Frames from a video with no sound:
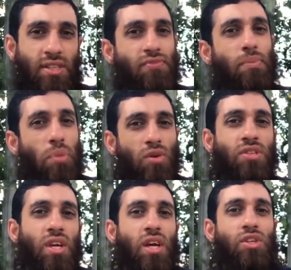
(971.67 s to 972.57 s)
different
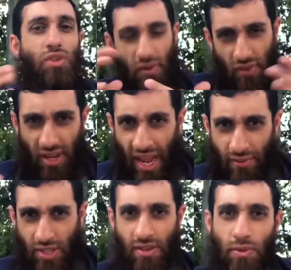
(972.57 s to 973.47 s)
books to different
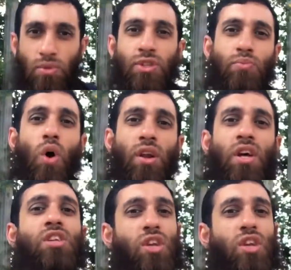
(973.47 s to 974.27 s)
areas of the Muslim world.